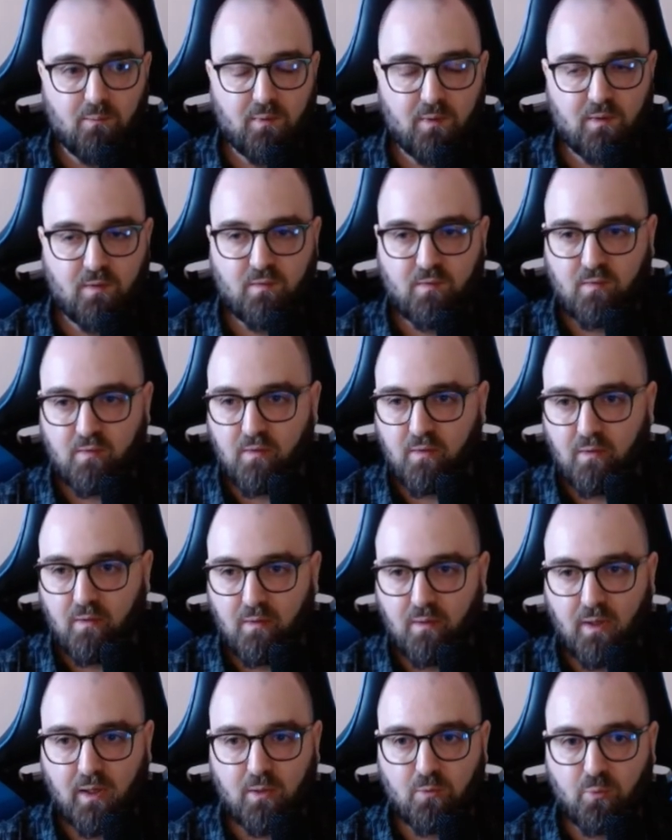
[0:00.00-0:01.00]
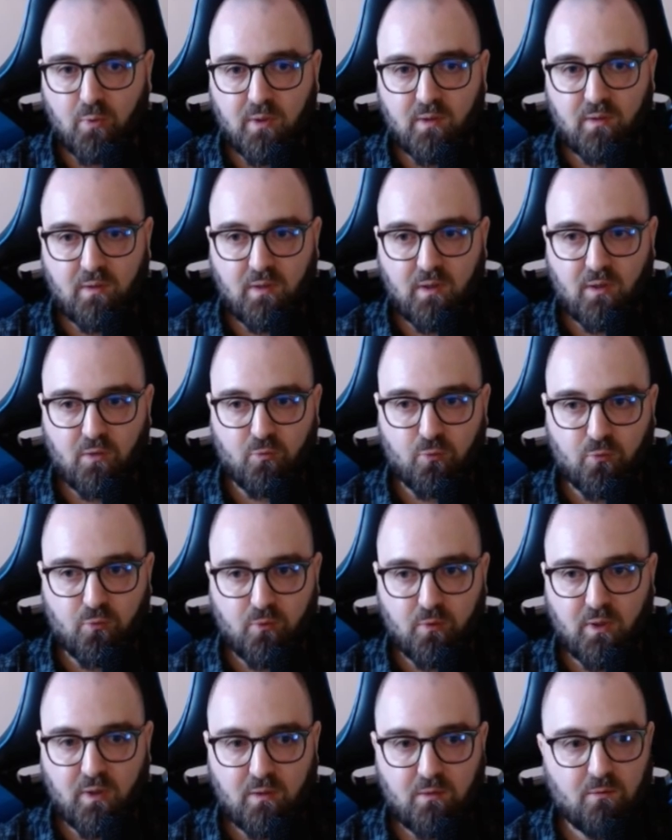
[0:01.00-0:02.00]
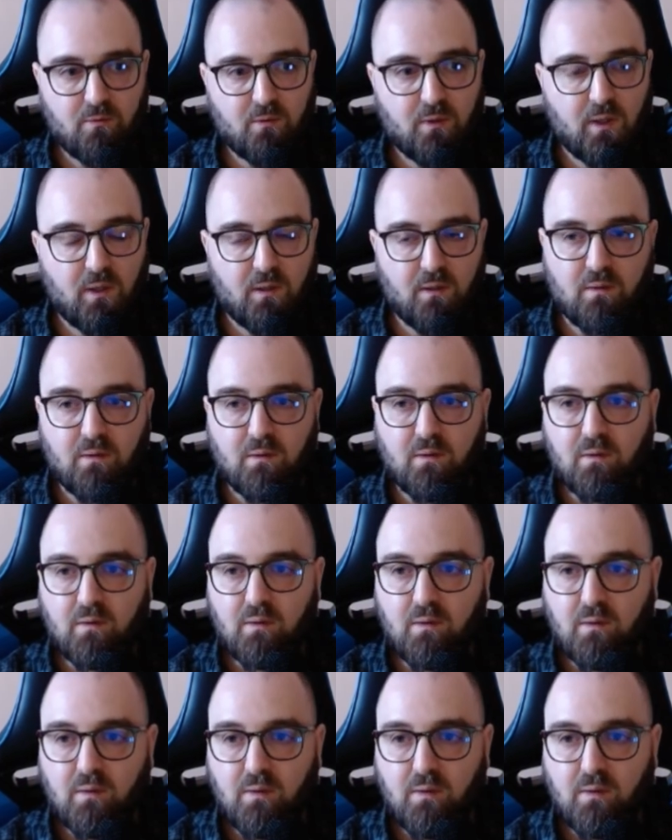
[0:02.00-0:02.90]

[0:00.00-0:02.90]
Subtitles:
It's still lightweight enough that you can